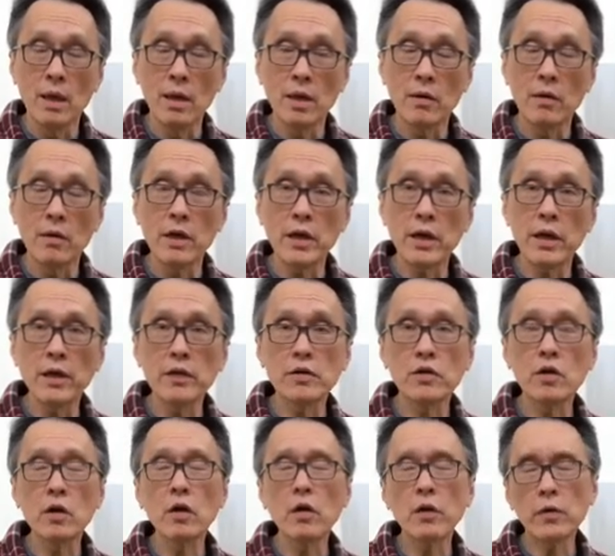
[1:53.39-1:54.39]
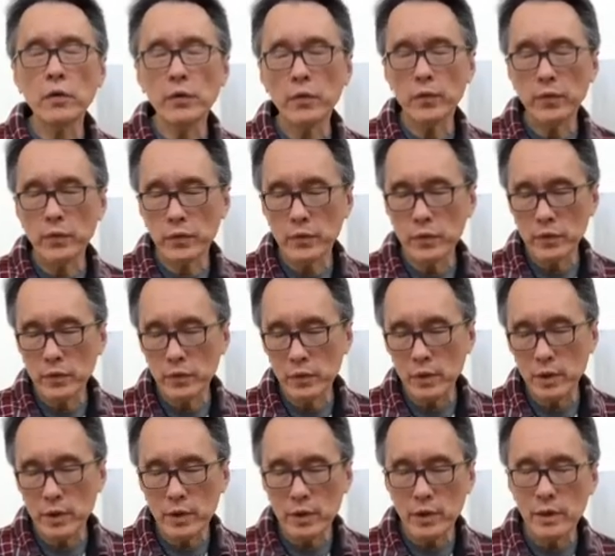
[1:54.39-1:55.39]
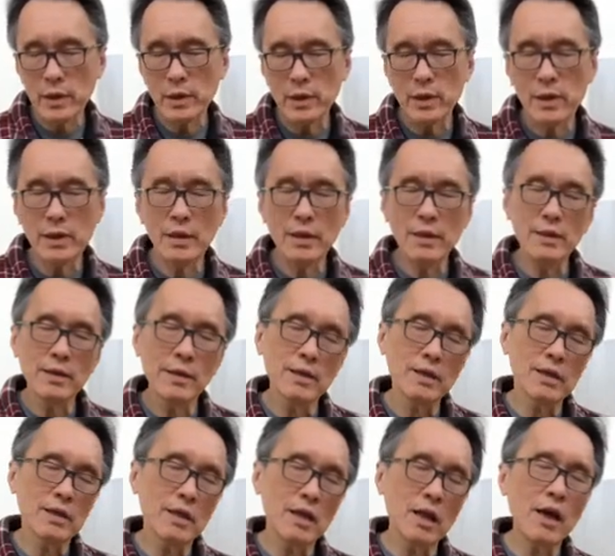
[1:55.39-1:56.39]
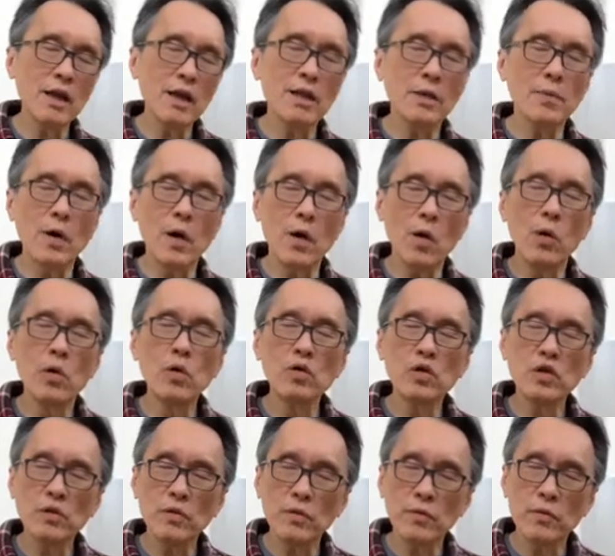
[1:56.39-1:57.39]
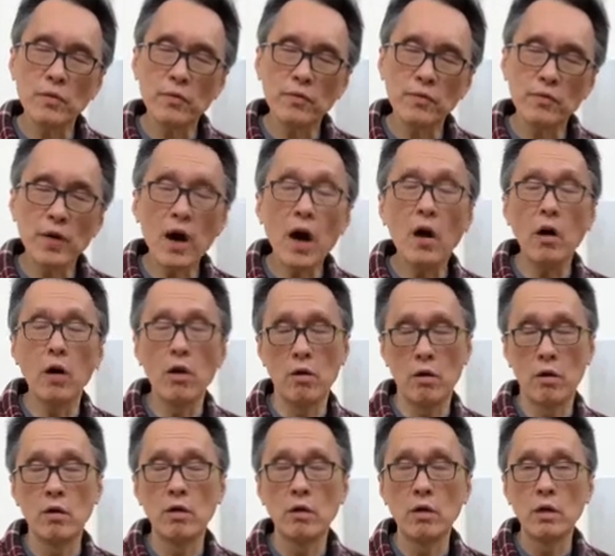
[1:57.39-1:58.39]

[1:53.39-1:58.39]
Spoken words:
Okay, so it is not about whose fault.